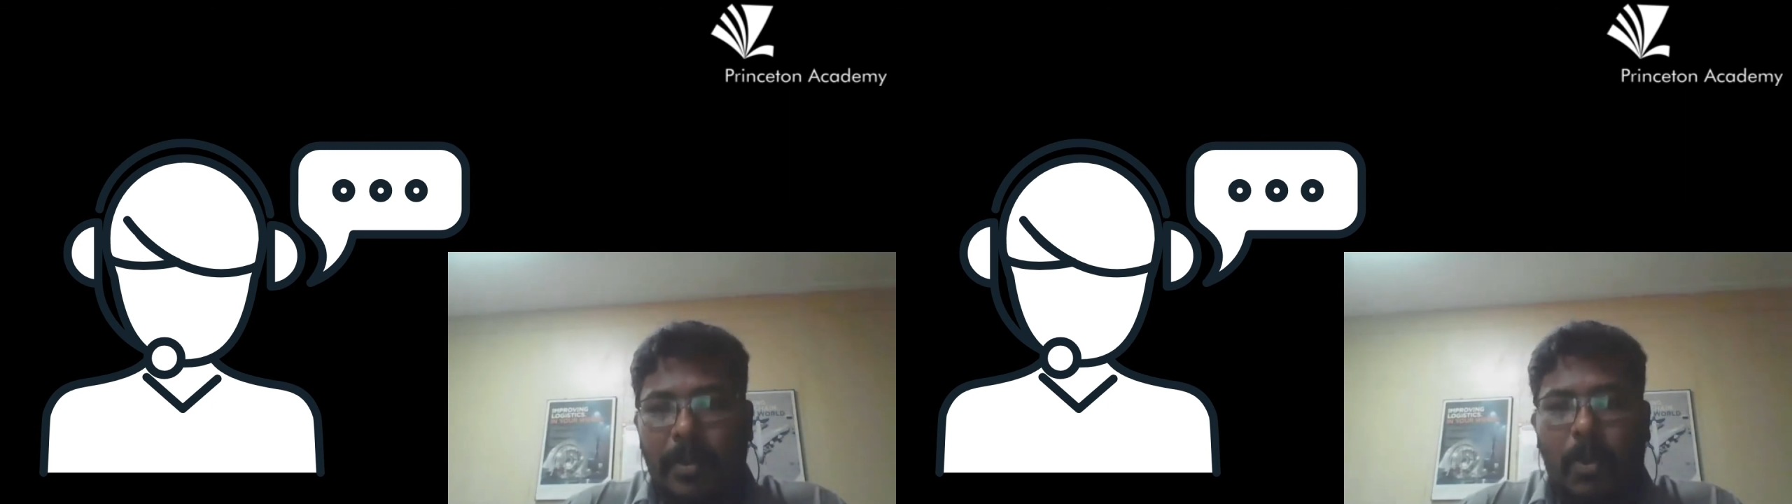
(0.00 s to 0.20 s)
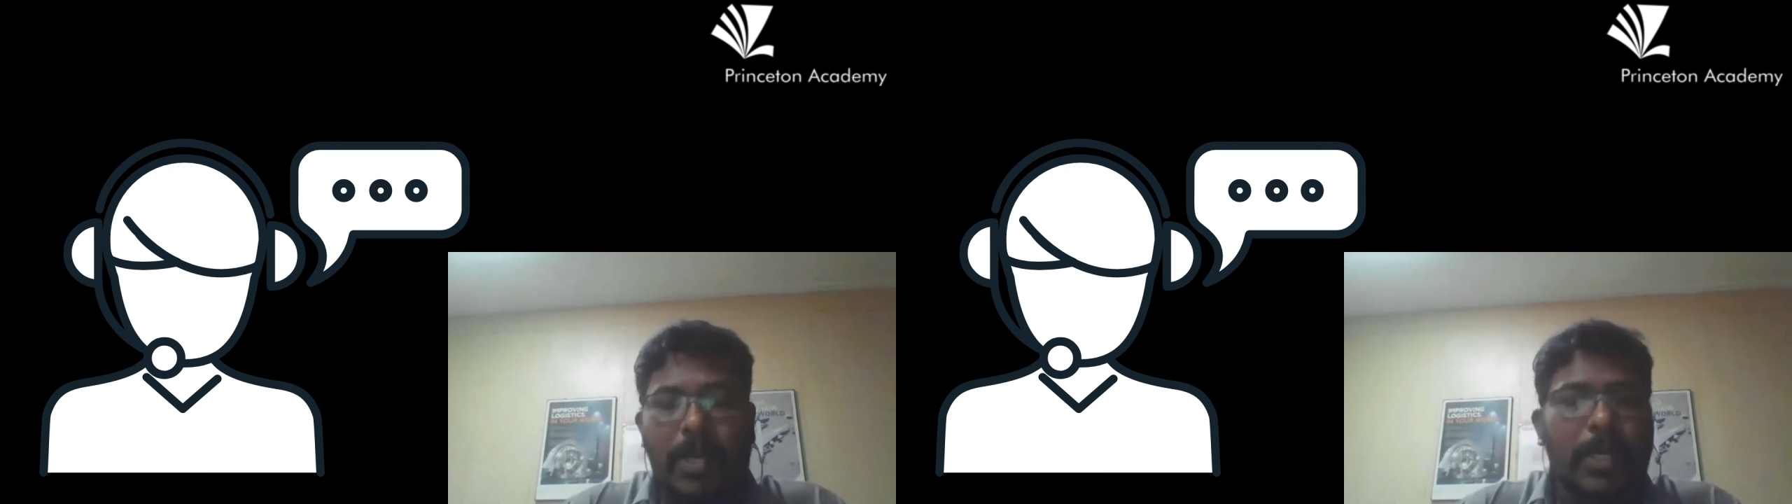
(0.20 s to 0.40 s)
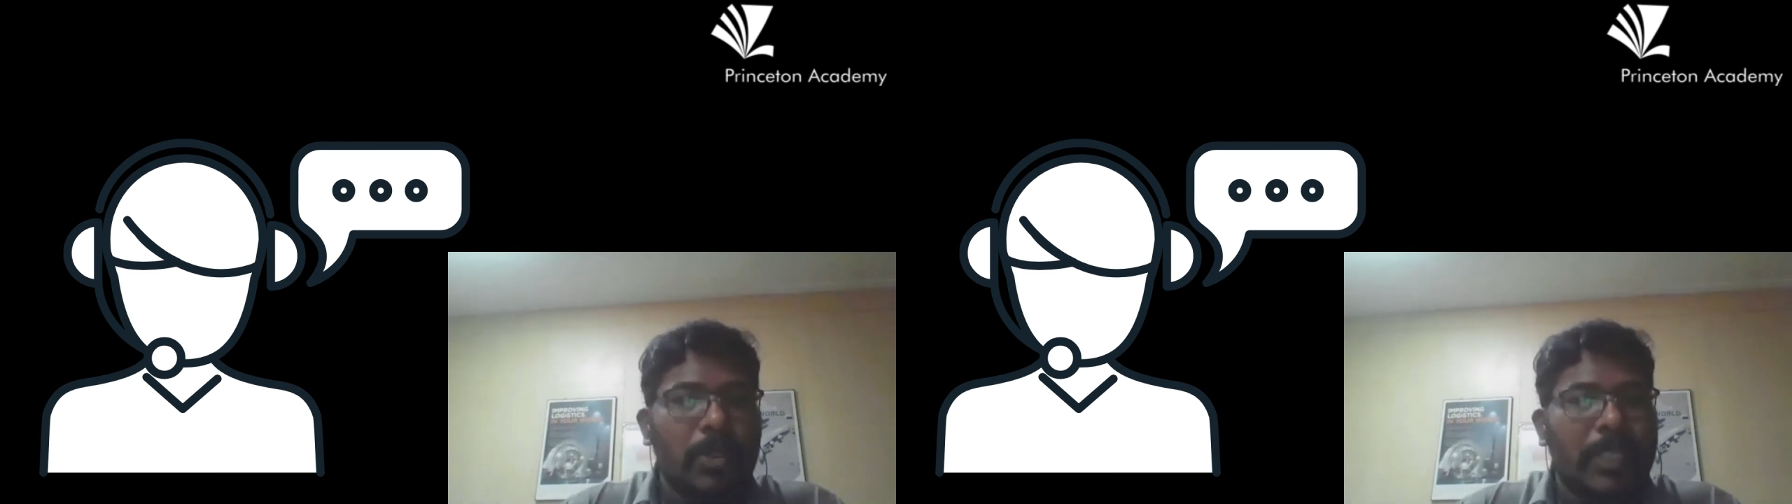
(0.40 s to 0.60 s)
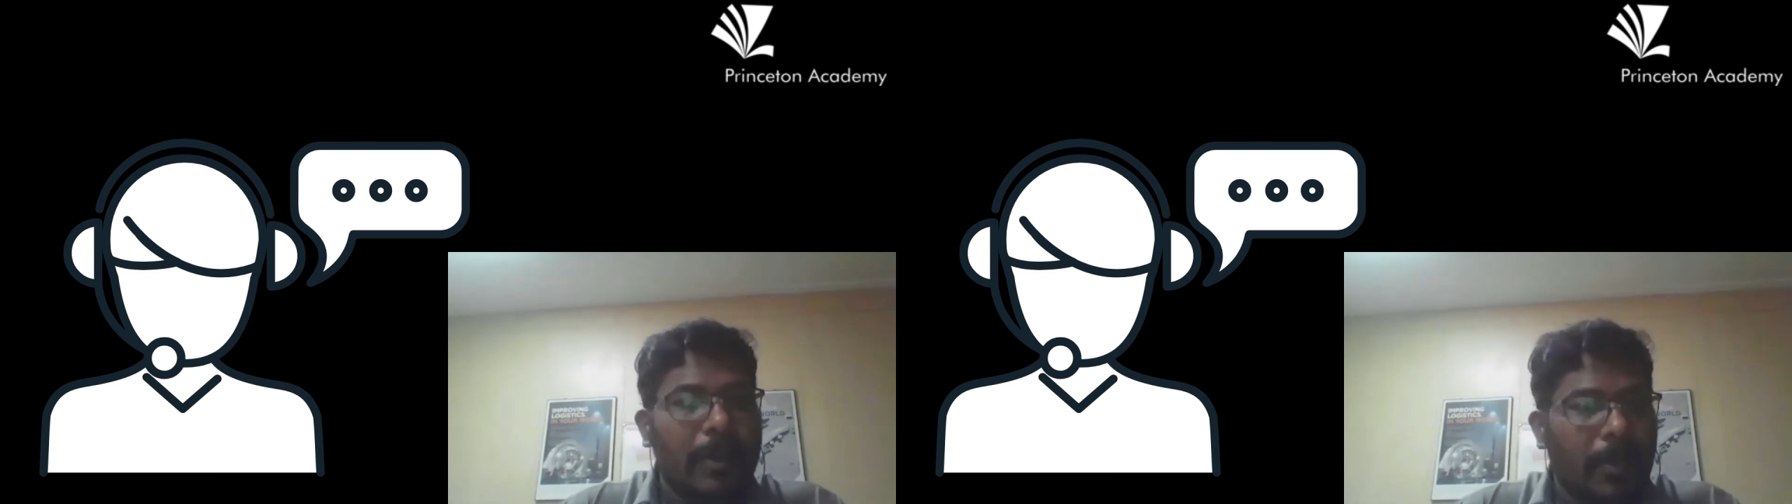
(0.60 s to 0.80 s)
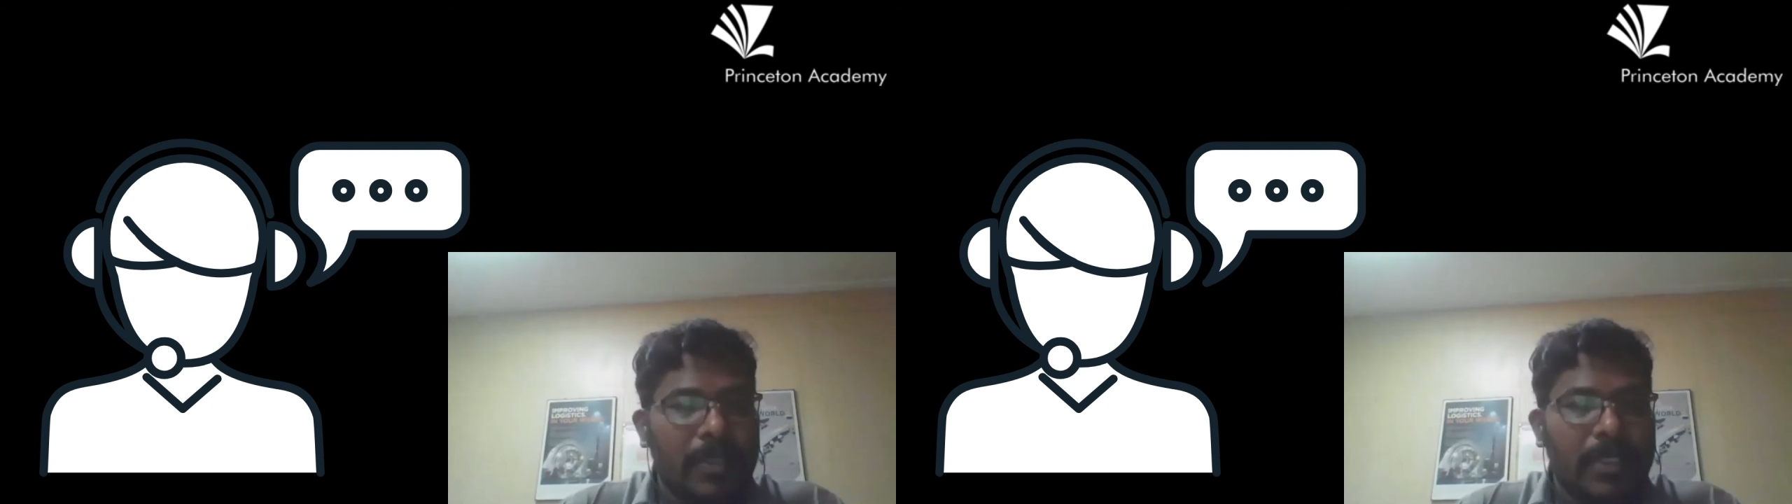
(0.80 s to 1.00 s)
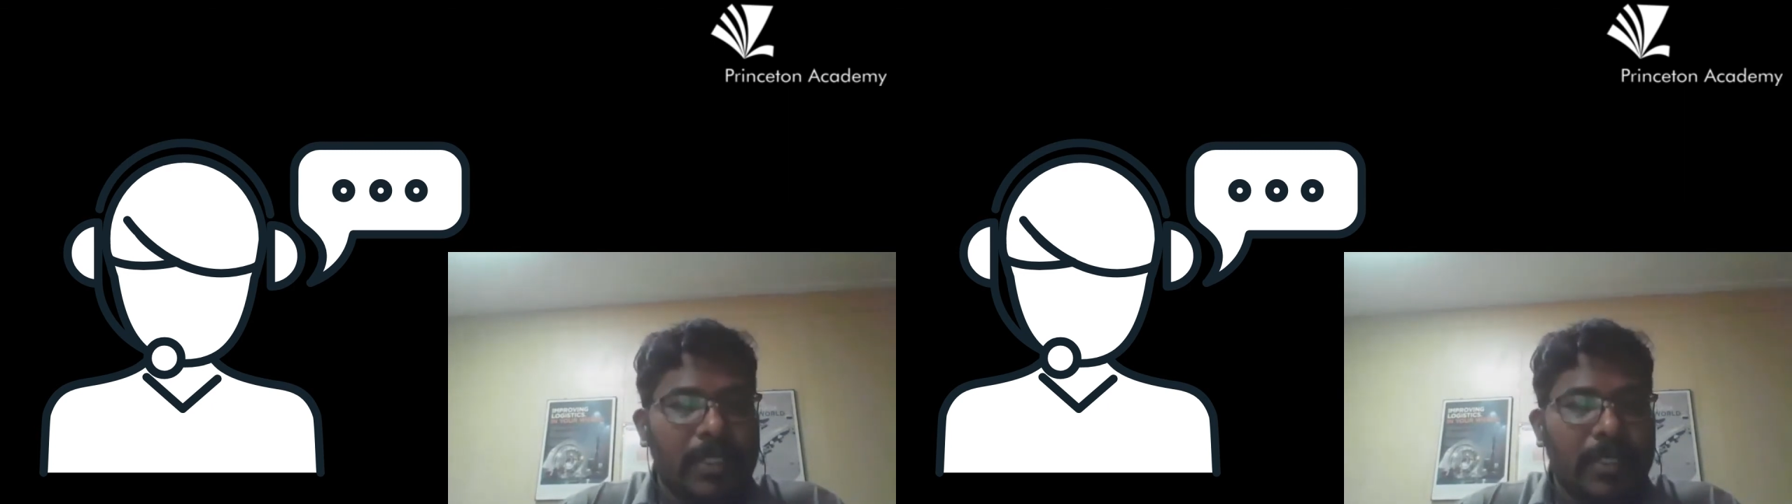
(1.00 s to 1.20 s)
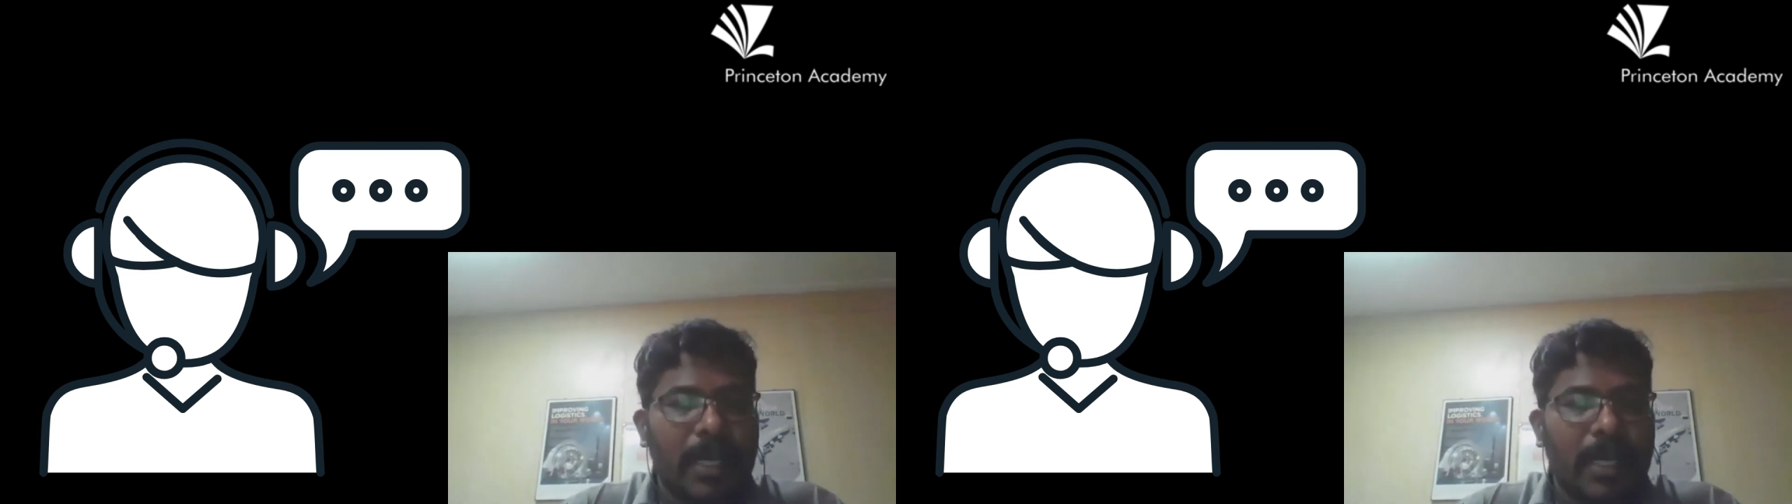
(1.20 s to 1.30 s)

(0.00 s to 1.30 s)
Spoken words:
1 or 2, 3 process,